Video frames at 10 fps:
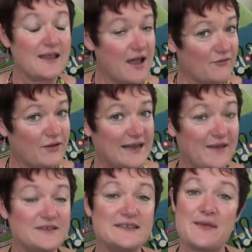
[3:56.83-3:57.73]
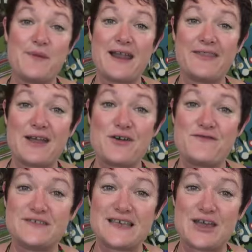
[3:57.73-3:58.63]
I really love to take part in that
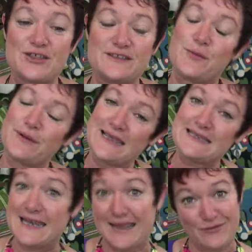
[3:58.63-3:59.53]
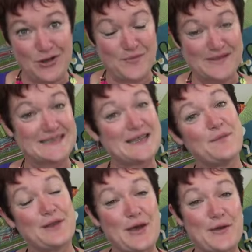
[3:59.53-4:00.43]
conversation. So please leave your comments
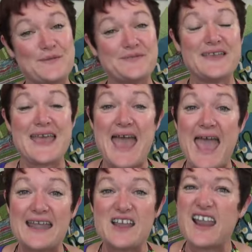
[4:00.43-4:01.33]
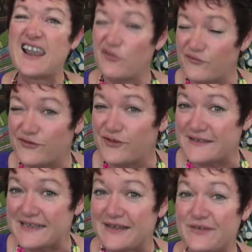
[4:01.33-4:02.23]
down below. And I look
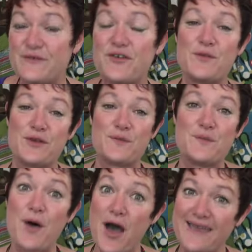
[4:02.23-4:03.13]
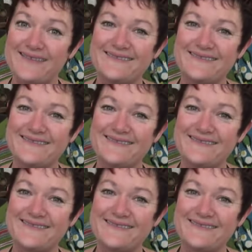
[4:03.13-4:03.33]
forward to hearing from you. Bye.